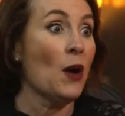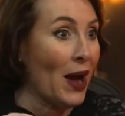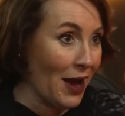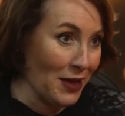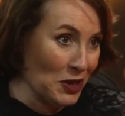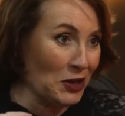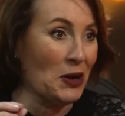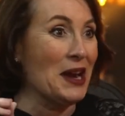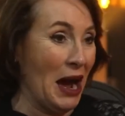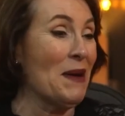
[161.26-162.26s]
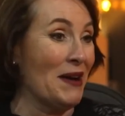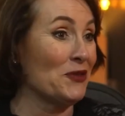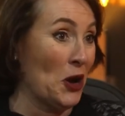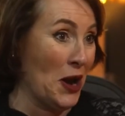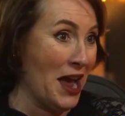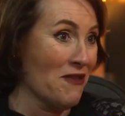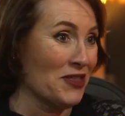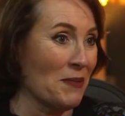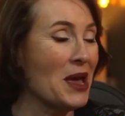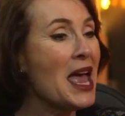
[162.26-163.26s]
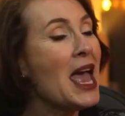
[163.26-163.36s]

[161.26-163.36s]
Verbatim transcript: now, I, you know, now I've got to have them.